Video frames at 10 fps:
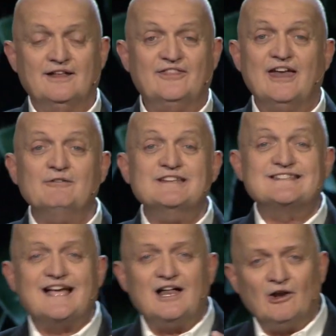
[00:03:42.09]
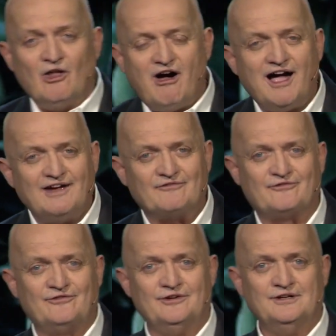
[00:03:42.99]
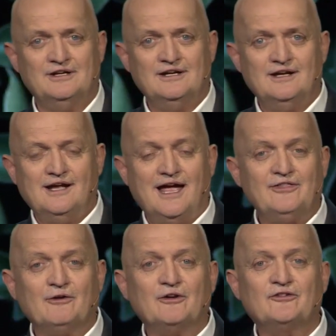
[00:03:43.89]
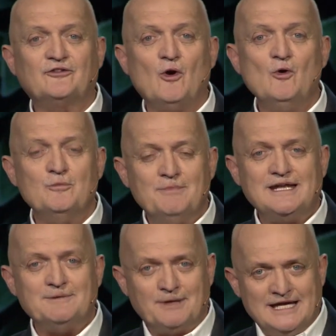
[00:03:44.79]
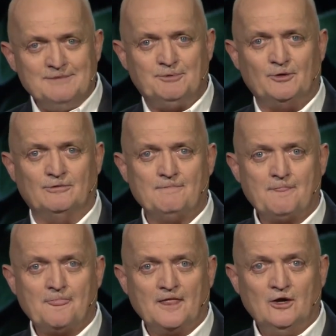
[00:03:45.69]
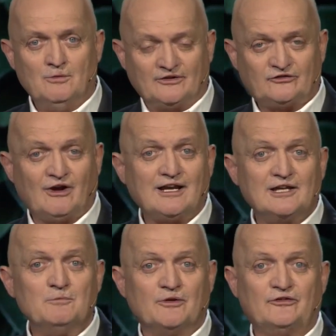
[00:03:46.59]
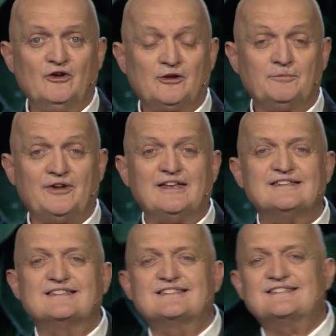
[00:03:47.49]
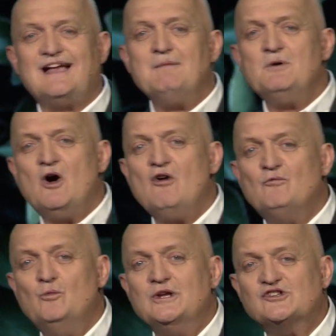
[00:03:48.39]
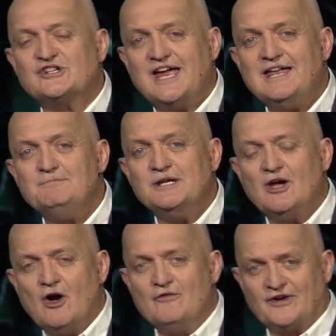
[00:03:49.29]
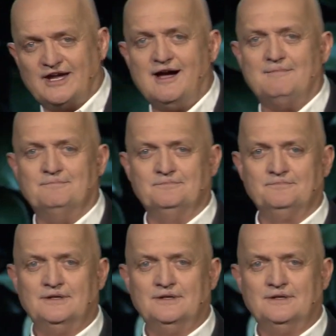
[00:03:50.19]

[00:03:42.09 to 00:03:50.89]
there is a life. And there are so many people who are struggling with circumstances, some of which can be overcome,